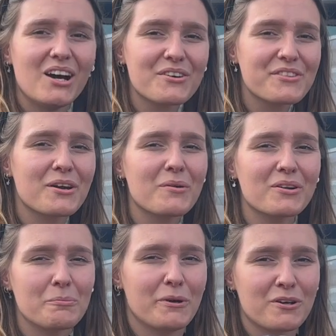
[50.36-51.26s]
Although on
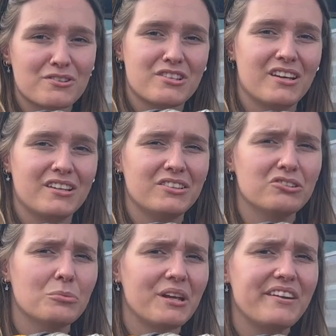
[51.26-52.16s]
a puncture you
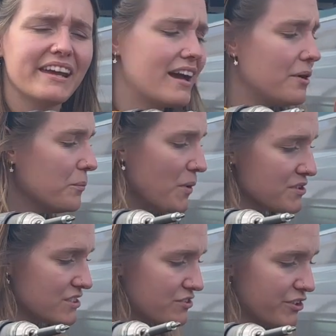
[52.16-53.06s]
normally only get one
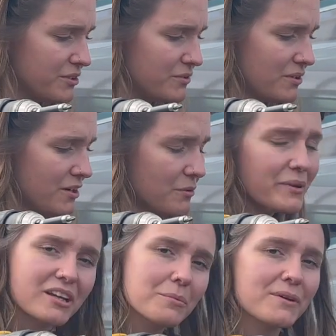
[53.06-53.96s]
screw, we're
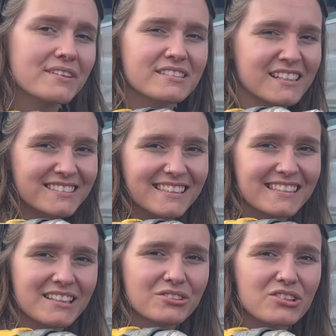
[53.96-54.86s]
going to put this
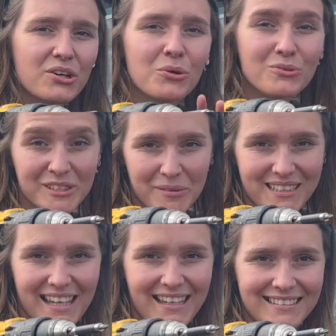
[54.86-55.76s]
ContiSeal to the ultimate
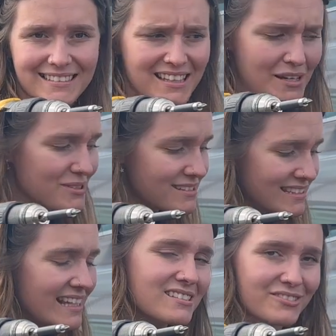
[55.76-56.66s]
test with
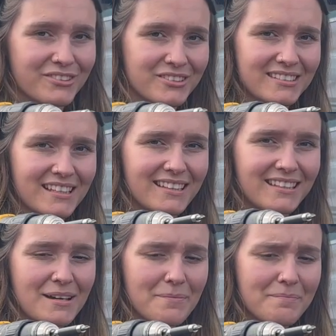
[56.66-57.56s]
six screws
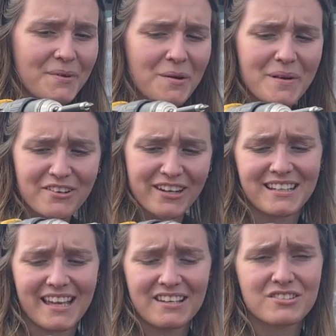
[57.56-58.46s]
but at my grand
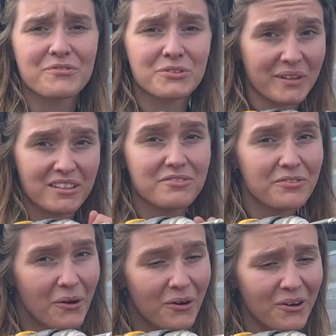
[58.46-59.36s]
age of
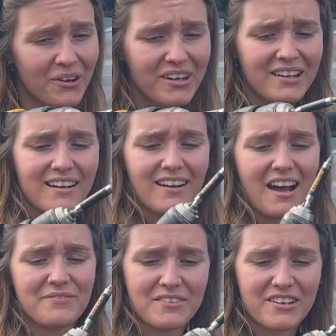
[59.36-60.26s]
24,
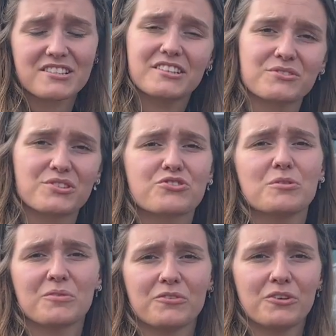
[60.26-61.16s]
I've never actually used a drill
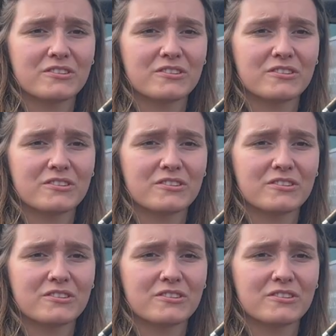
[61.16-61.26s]
before,